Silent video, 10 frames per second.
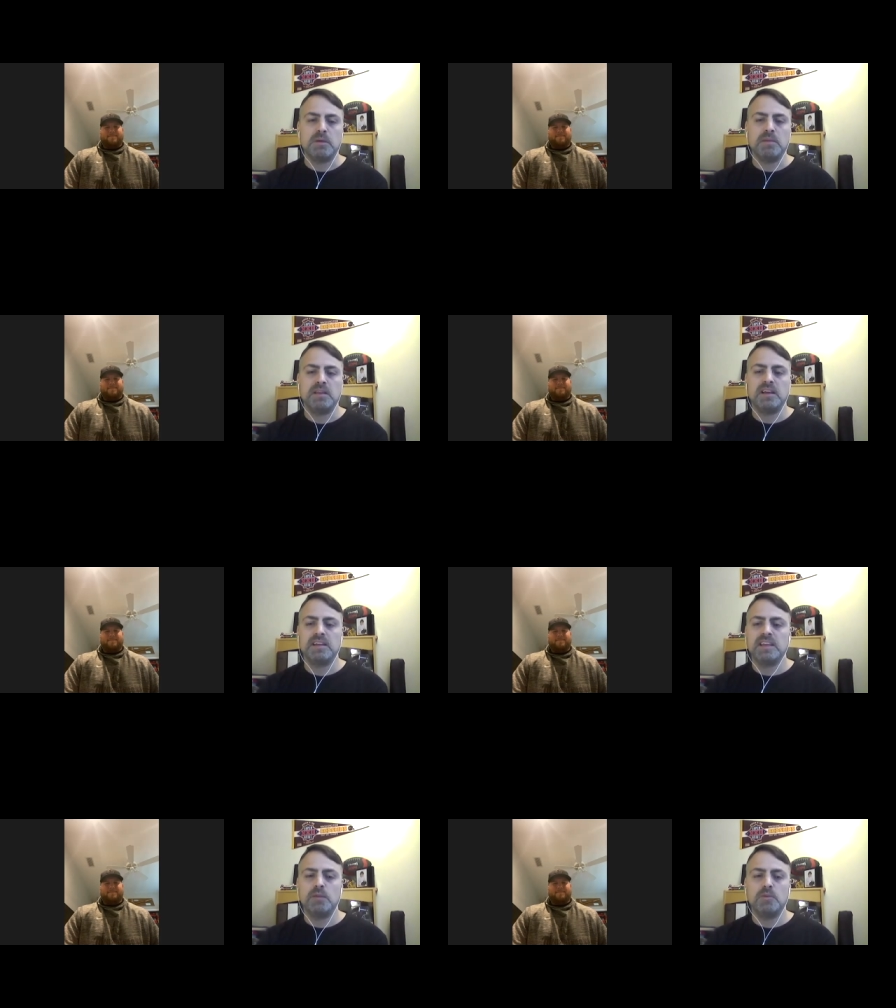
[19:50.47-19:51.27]
I mean,
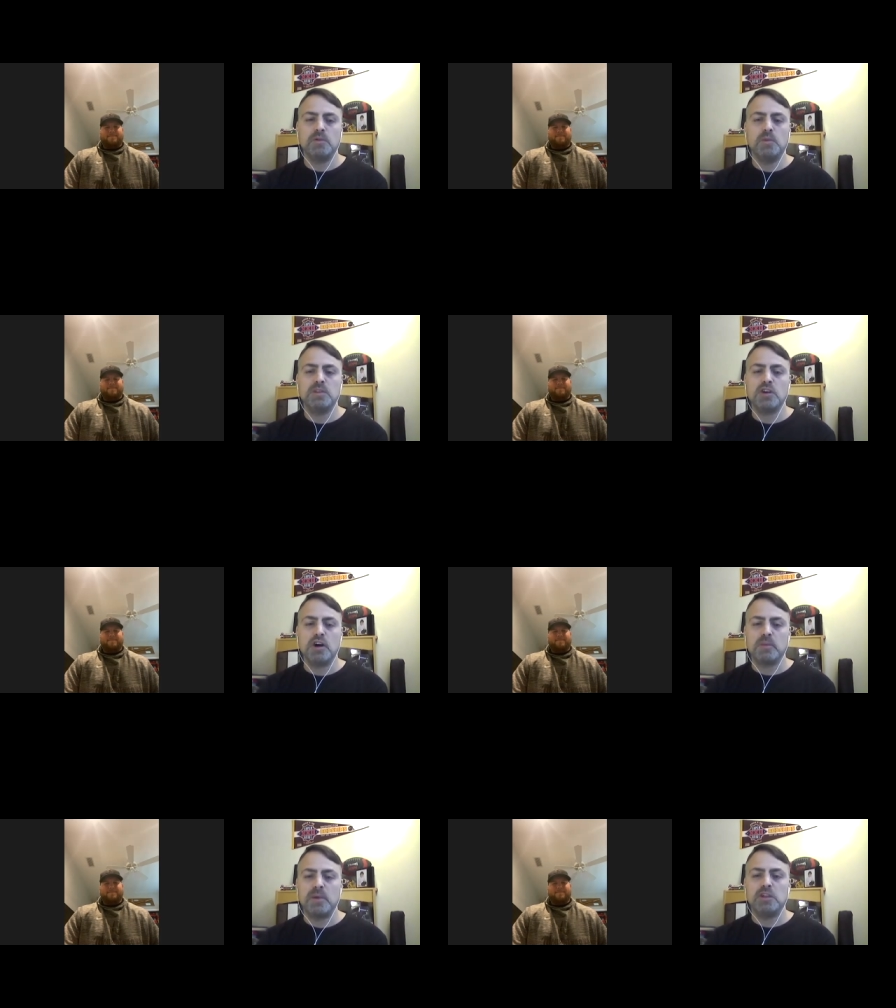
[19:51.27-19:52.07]
again, we
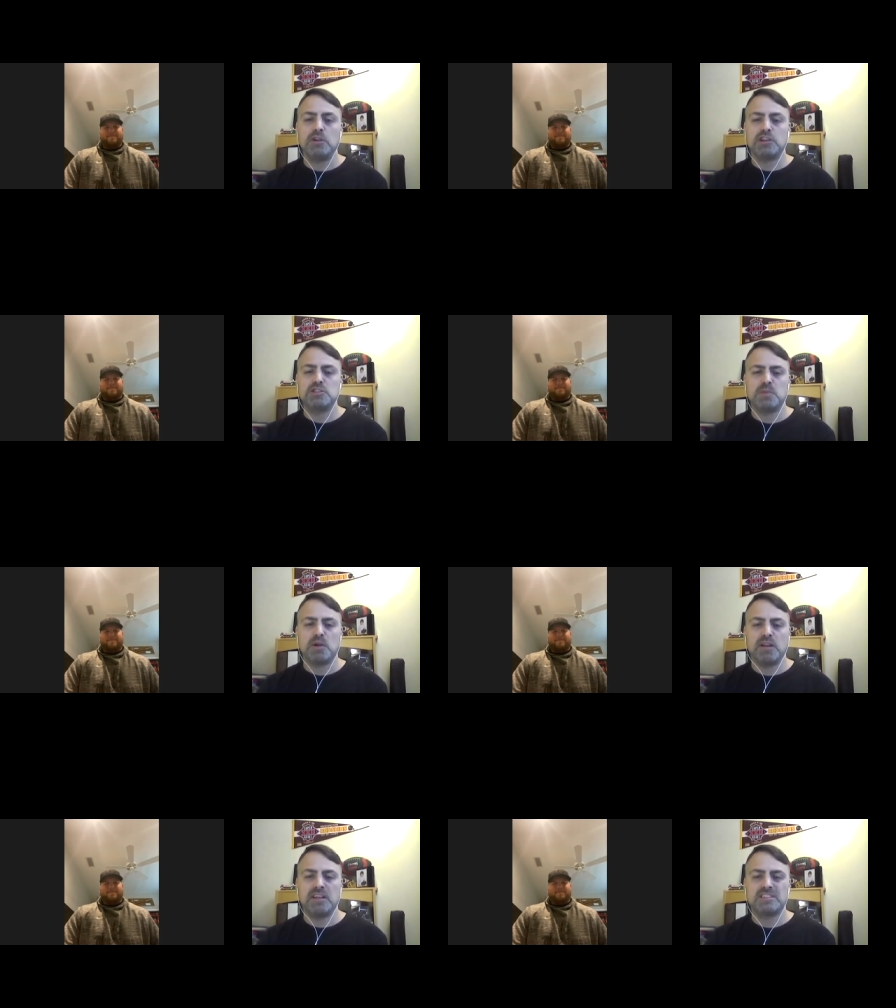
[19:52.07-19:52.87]
talk about your
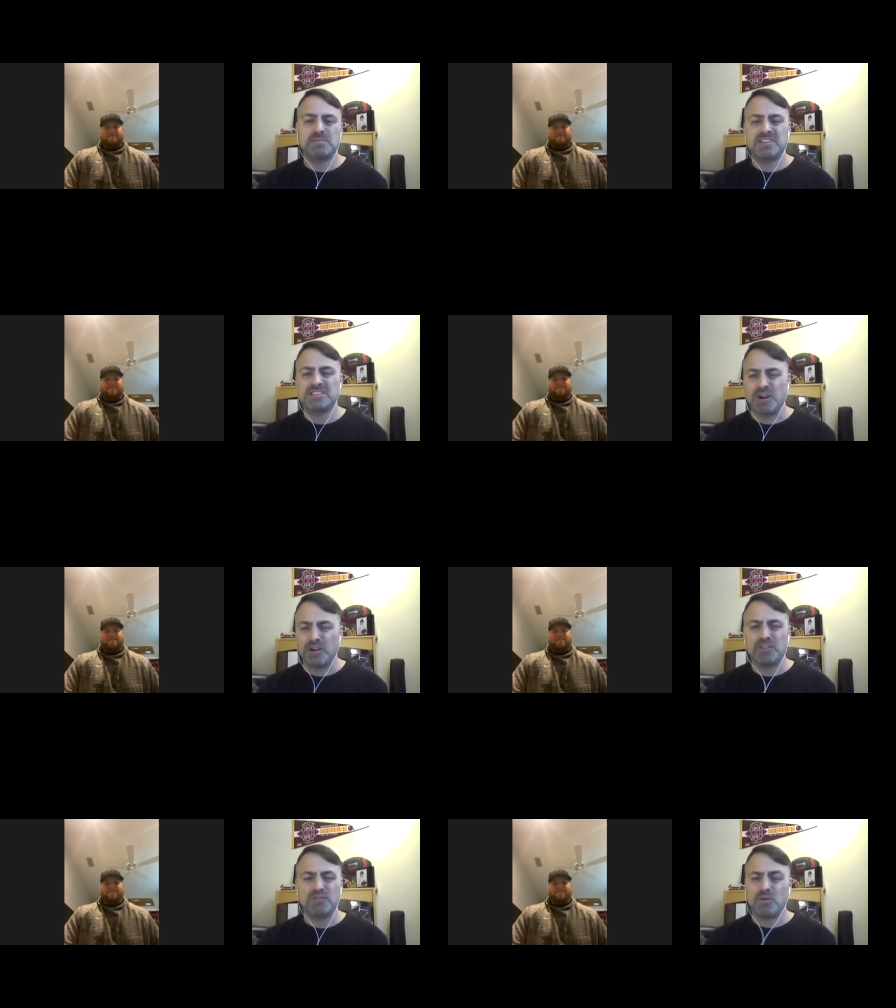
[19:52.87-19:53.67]
experience. I mean,
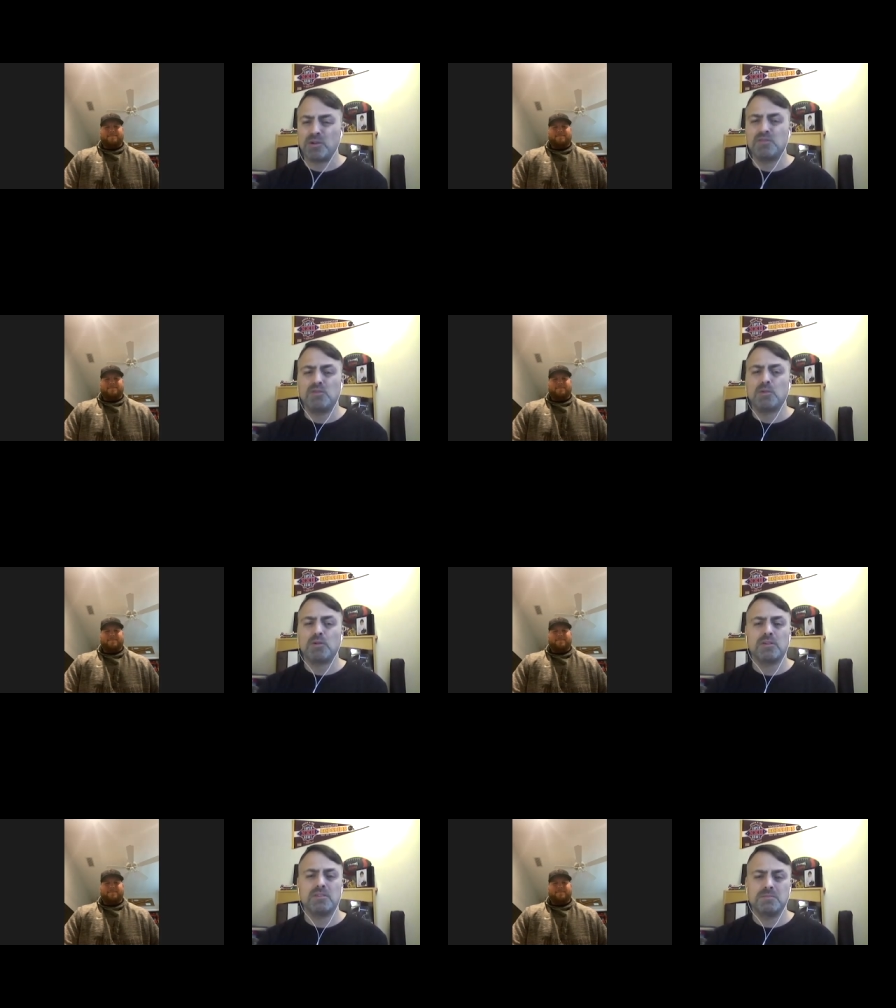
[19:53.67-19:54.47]
starting
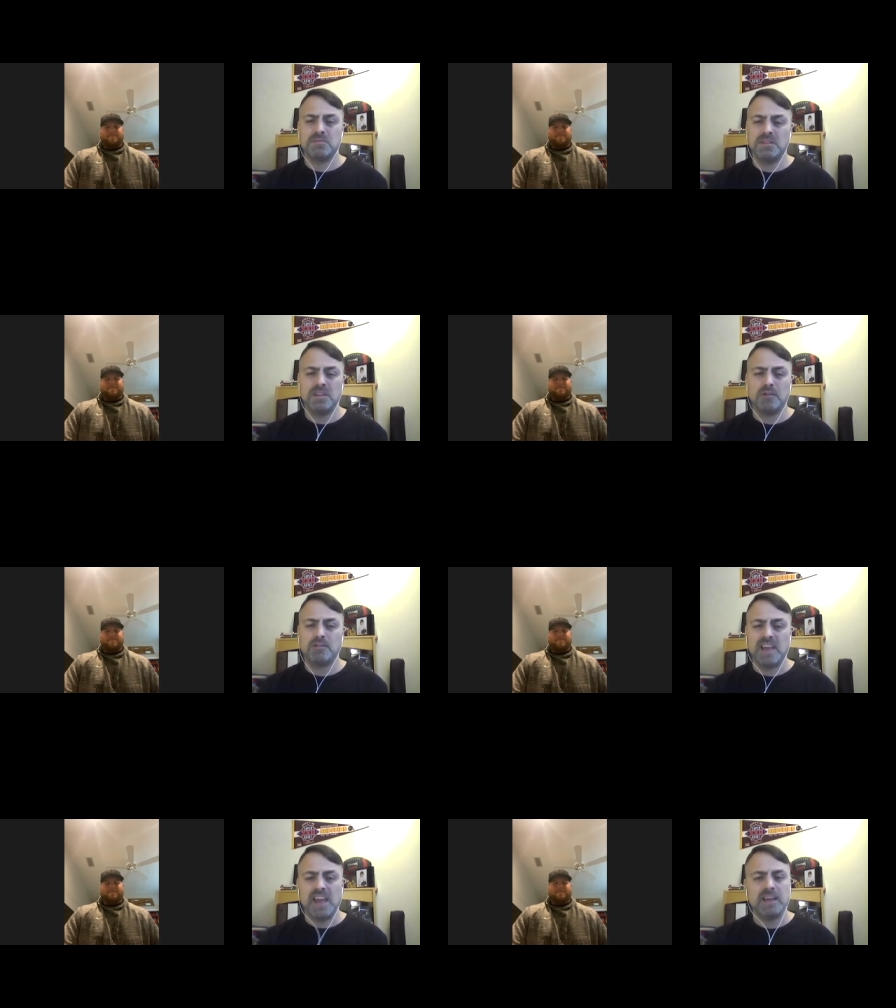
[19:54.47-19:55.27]
44,
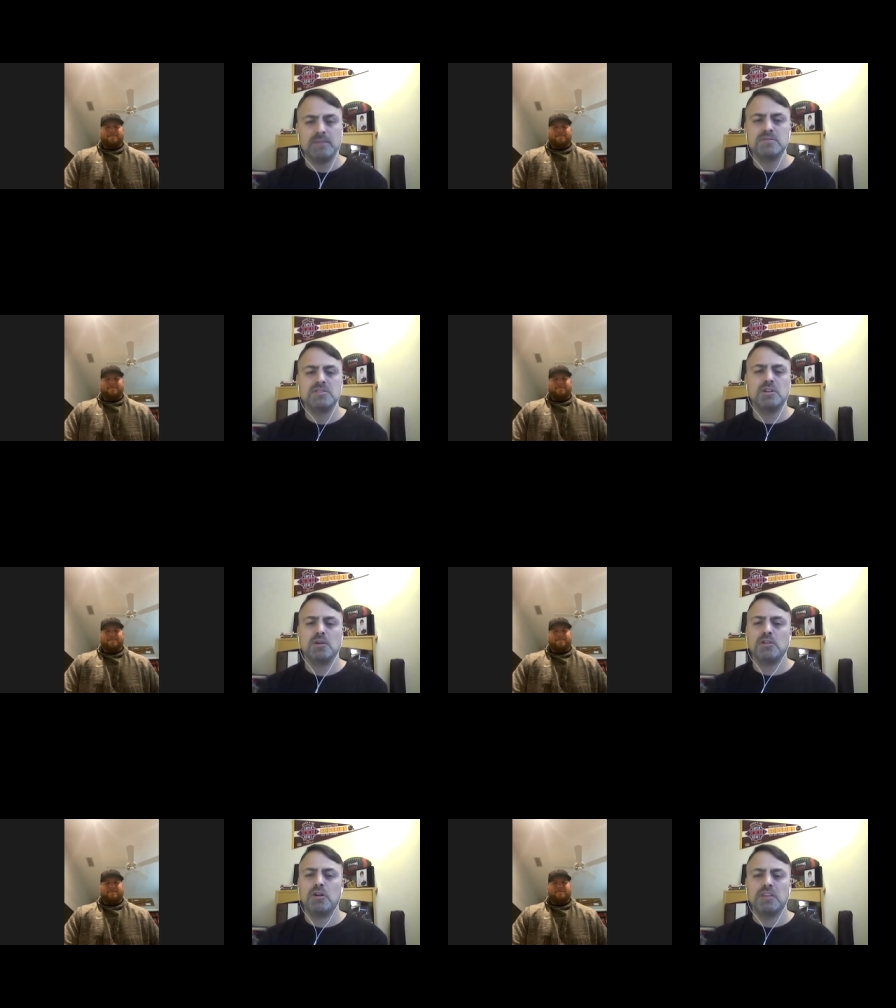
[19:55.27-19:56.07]
games,
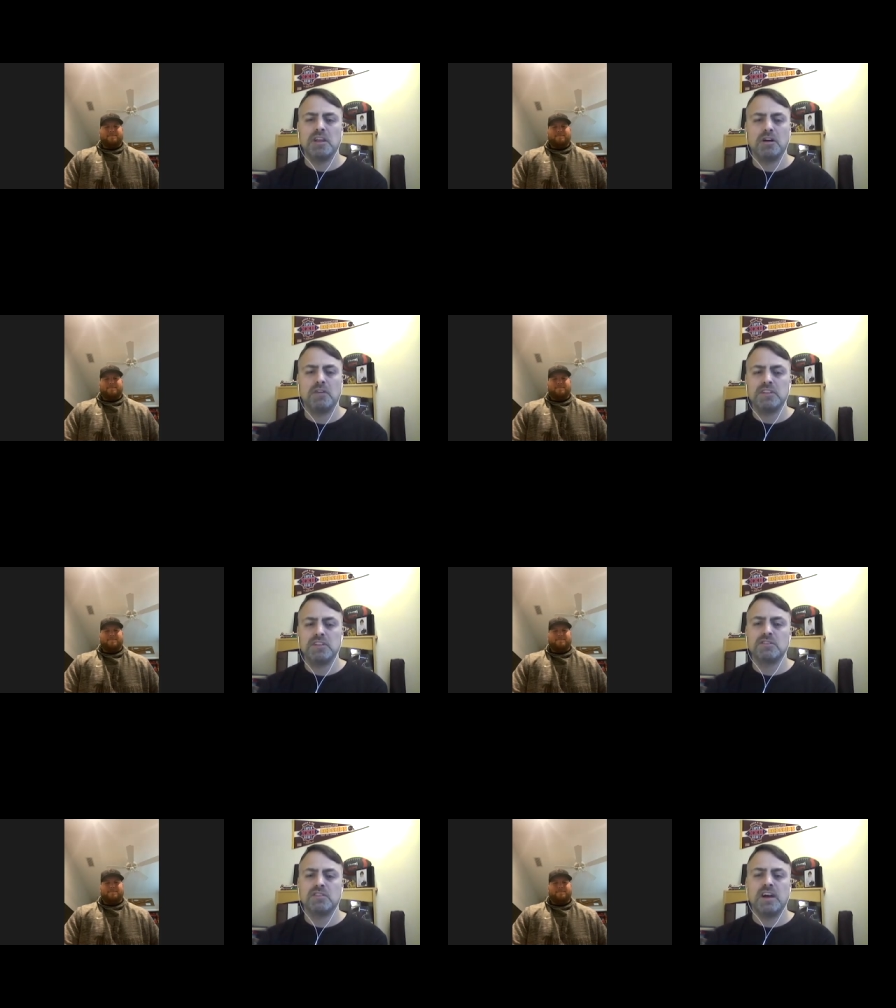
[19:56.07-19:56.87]
along that
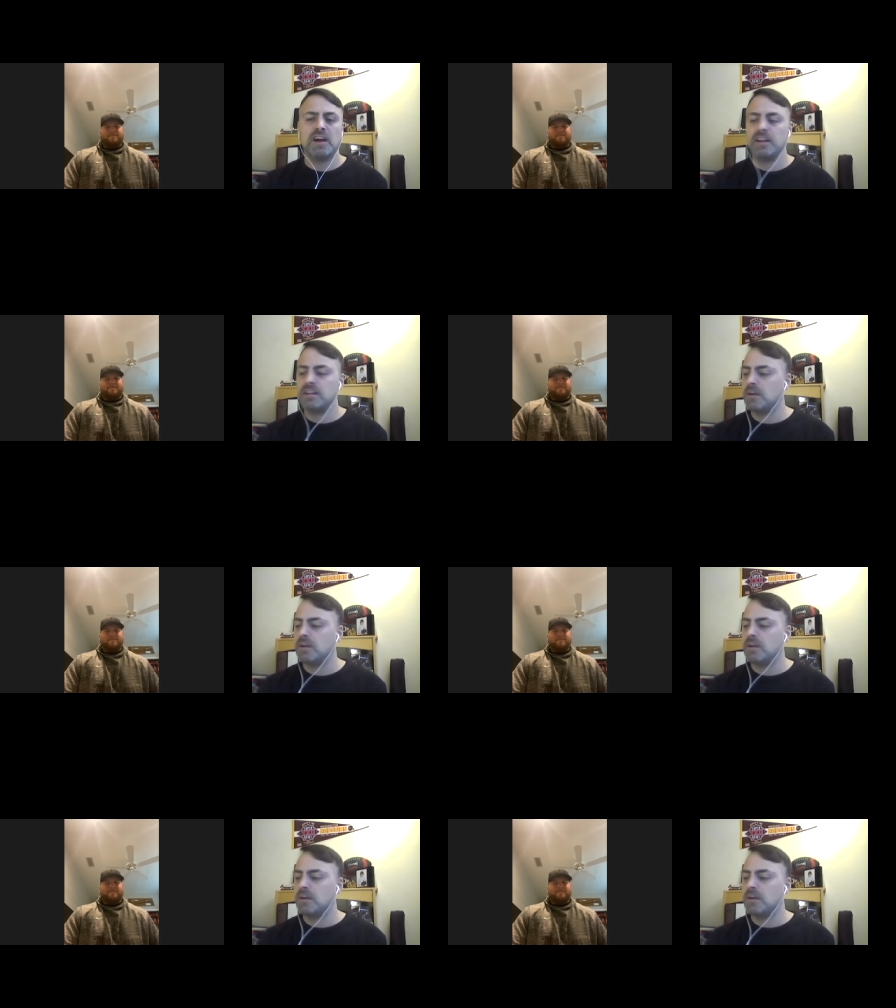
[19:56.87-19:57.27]
offensive line.